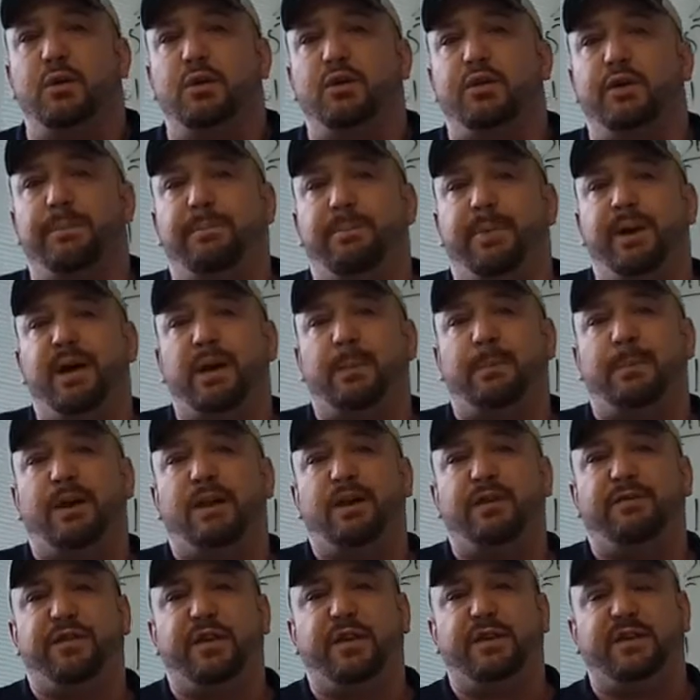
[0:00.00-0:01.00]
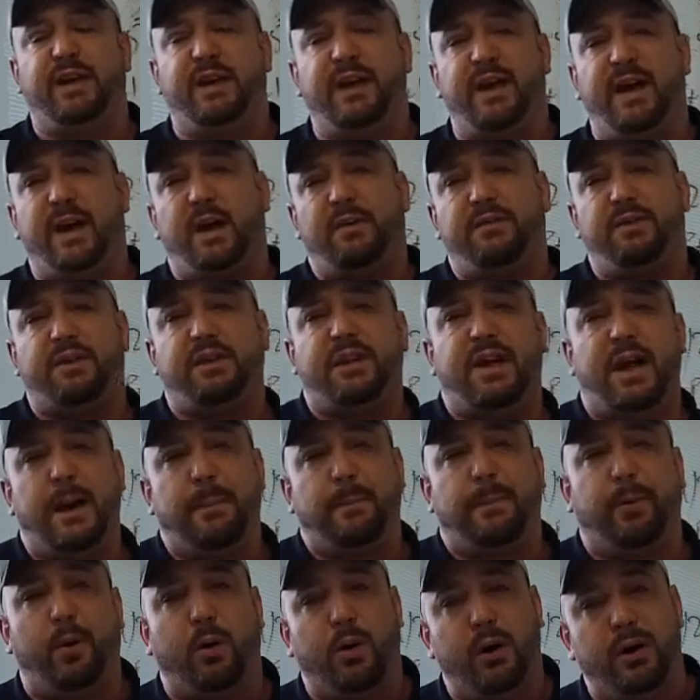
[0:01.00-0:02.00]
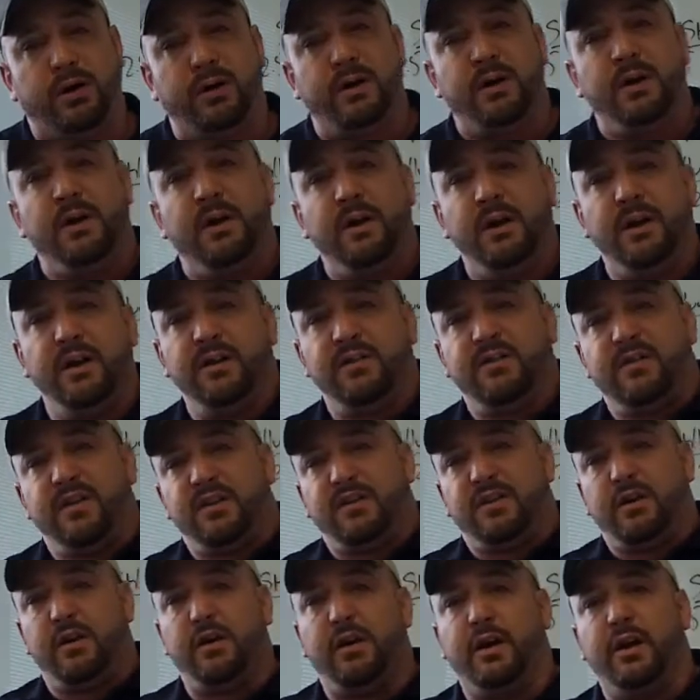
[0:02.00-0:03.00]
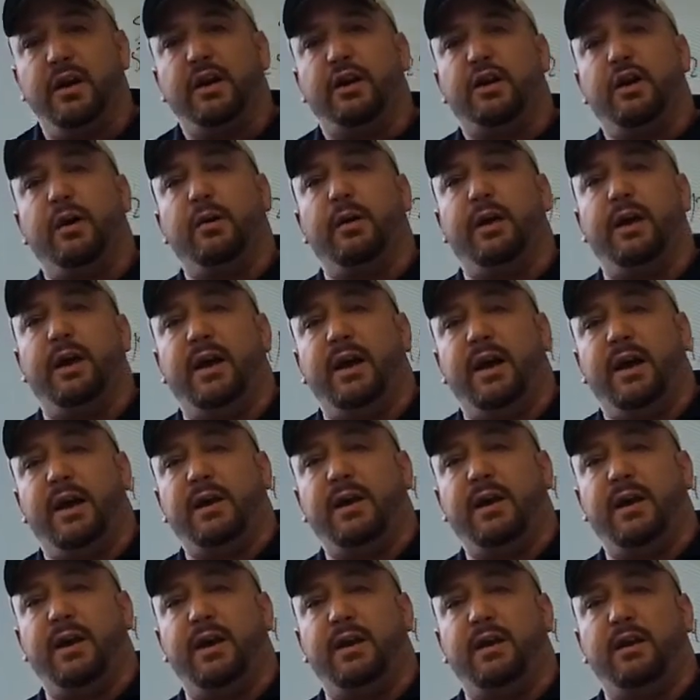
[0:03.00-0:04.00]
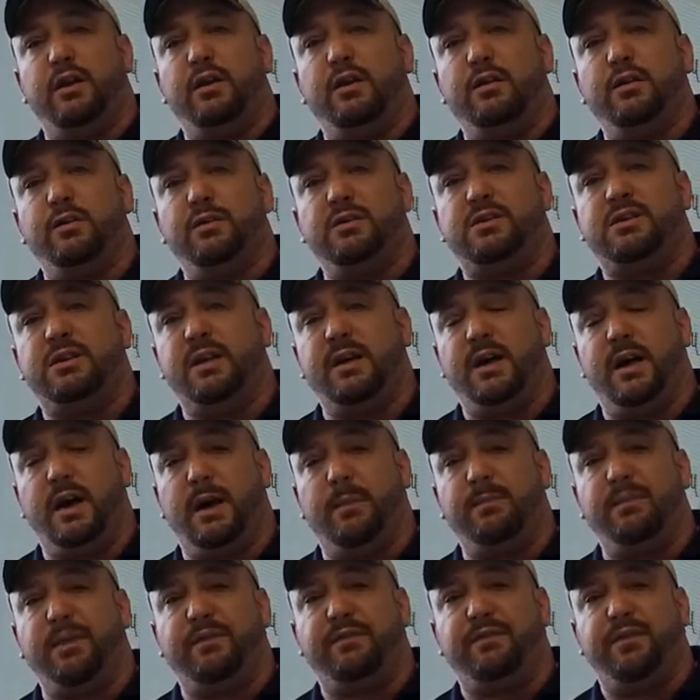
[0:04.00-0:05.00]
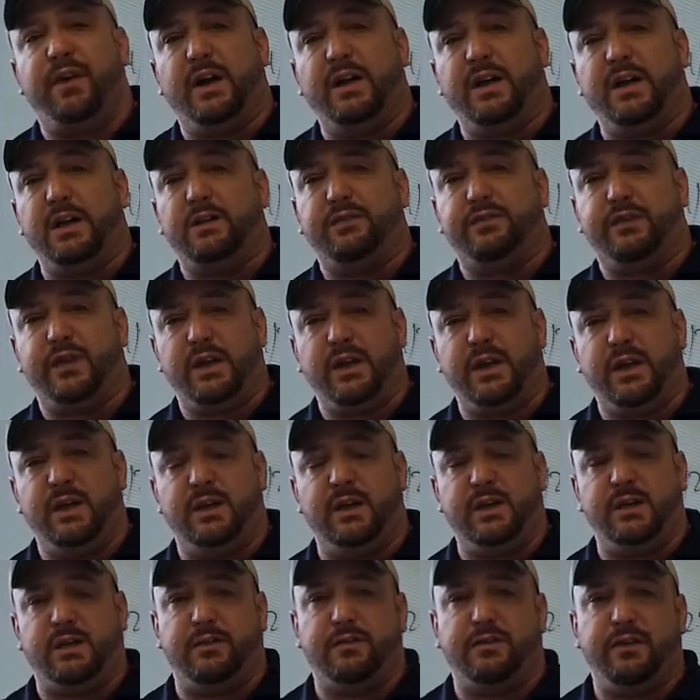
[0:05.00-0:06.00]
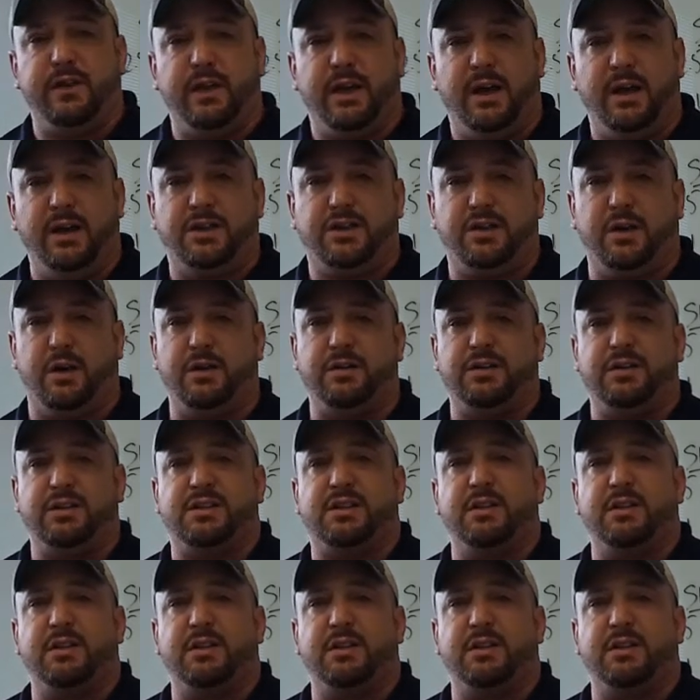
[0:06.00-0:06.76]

the big benefit they have at that point is that they're going to go ahead and lose the funding fee that the VA charges.